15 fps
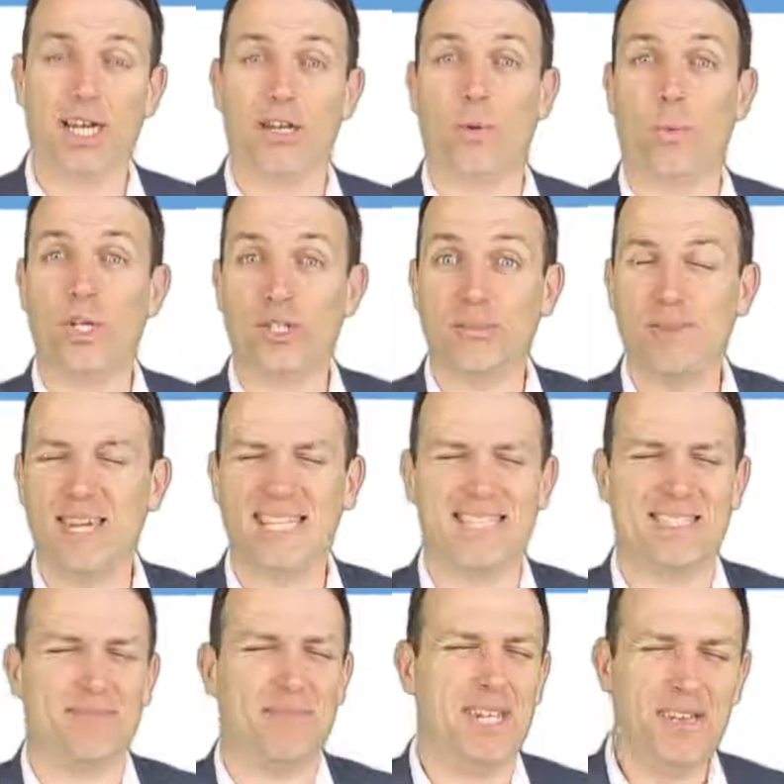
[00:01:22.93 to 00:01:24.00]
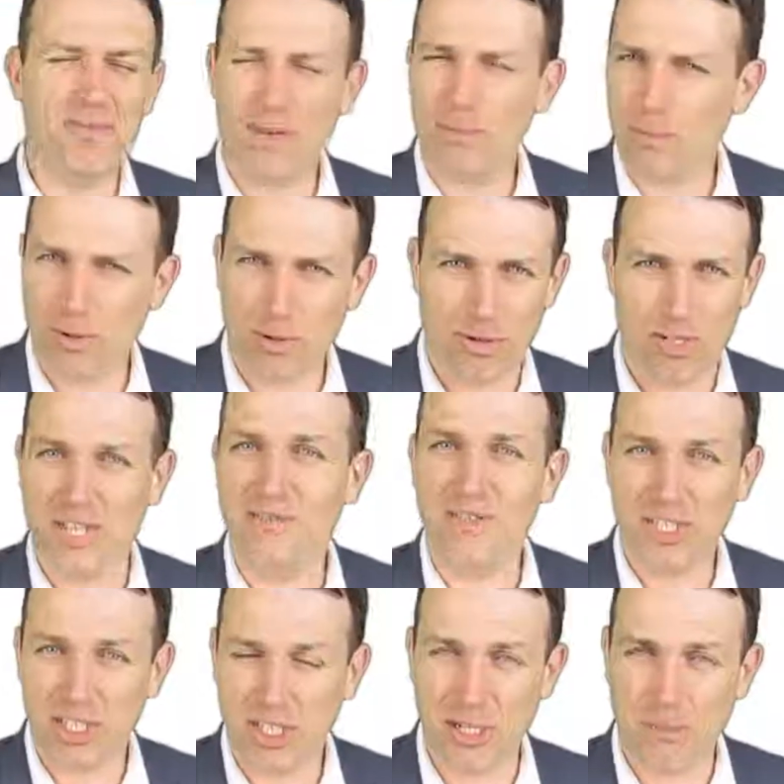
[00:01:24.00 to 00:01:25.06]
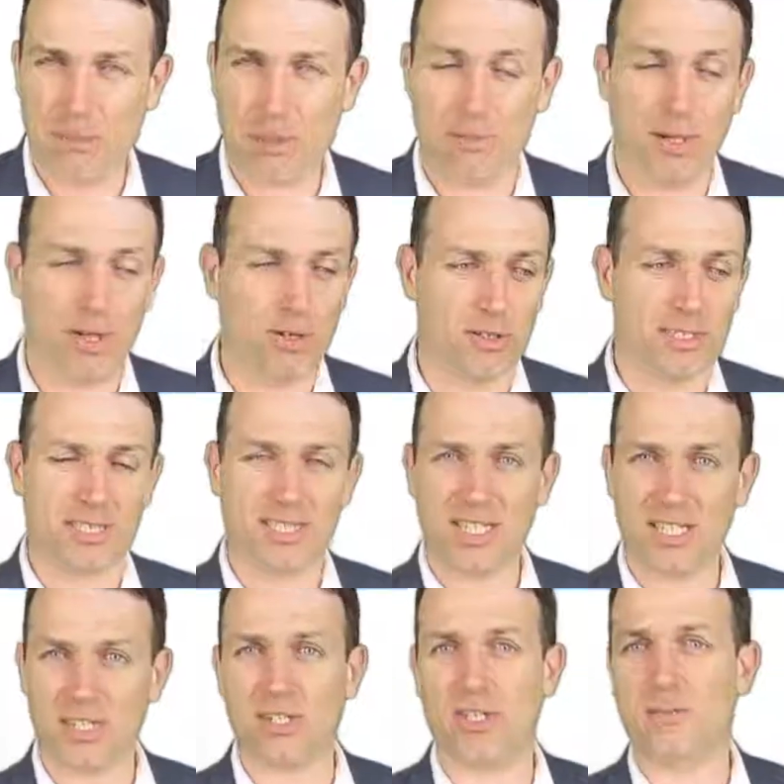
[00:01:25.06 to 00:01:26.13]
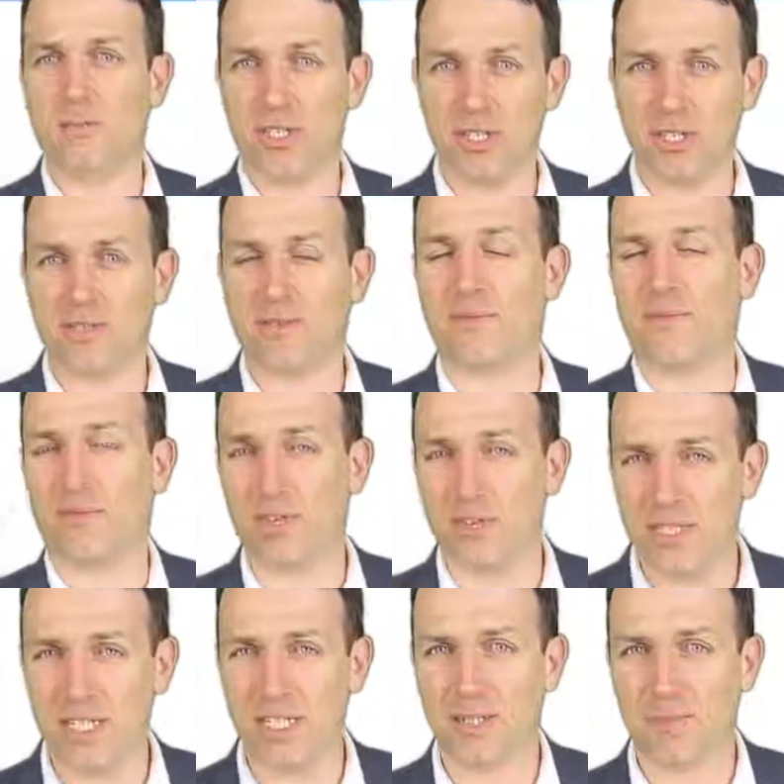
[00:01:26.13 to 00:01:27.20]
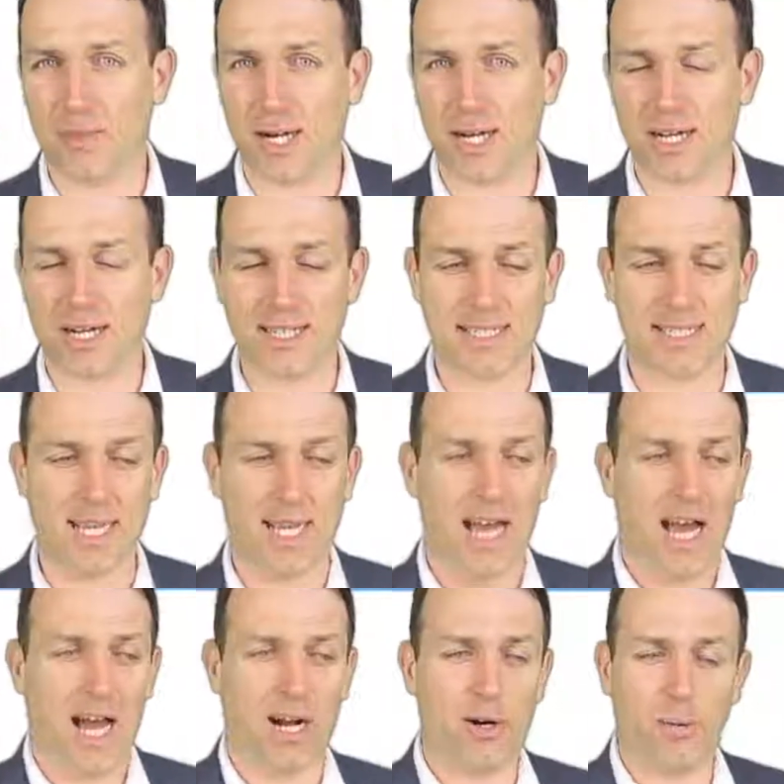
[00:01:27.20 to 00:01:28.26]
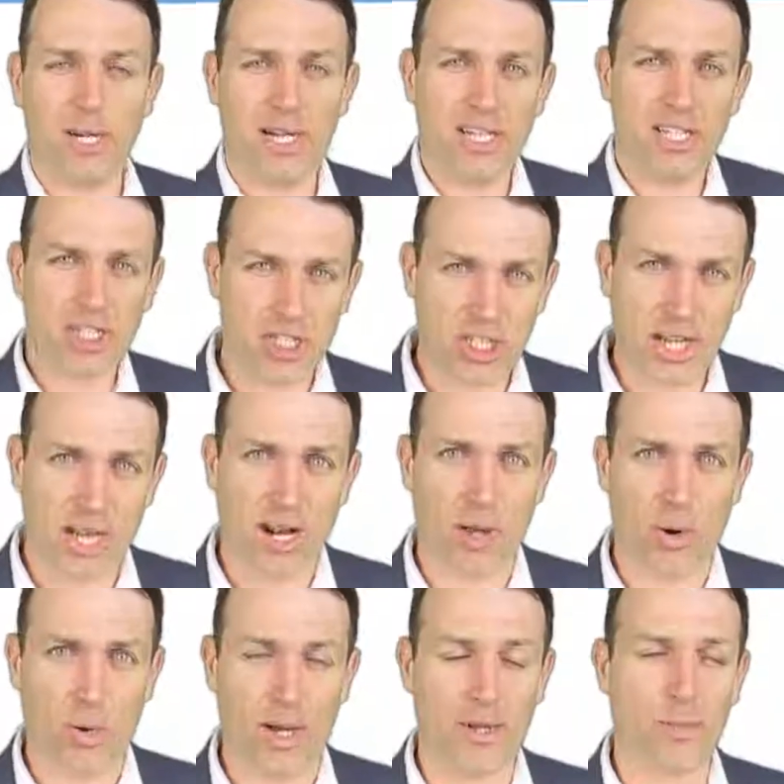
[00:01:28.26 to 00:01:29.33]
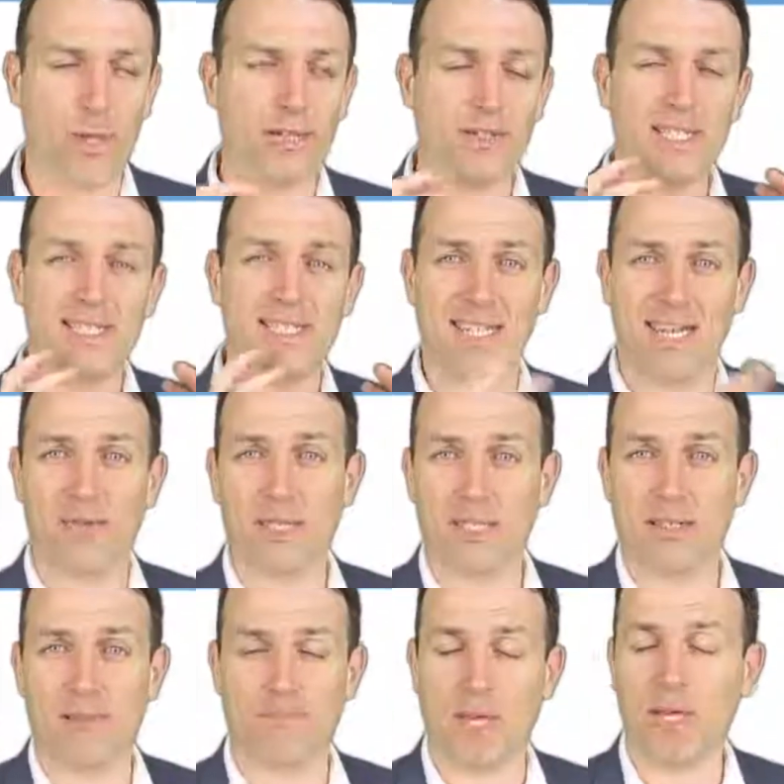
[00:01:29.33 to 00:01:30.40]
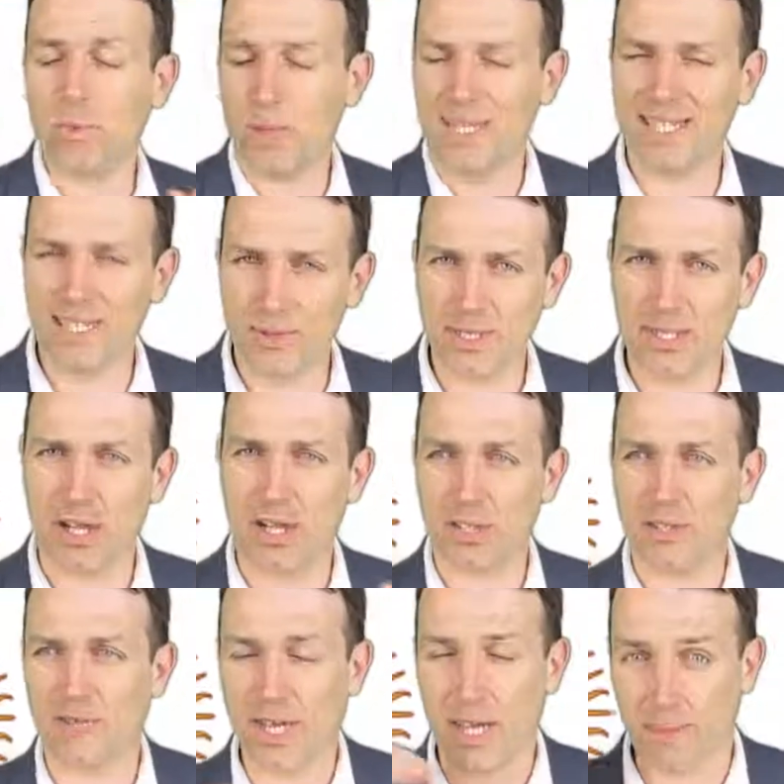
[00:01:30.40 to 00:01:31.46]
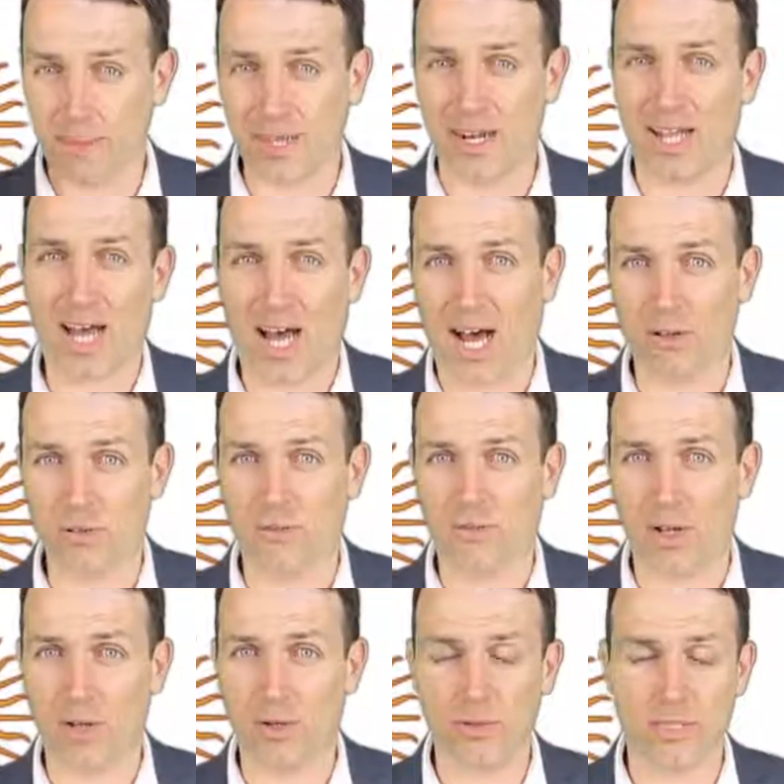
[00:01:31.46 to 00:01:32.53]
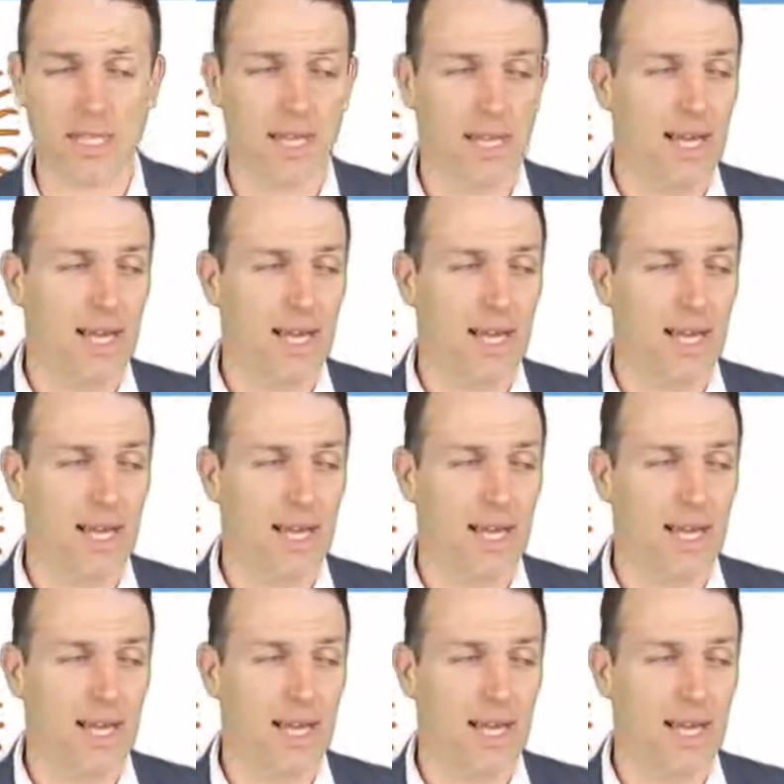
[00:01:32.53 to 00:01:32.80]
which makes them even cheaper because such emerging frontier markets are really shallow, and when there is a lot of capital outflows,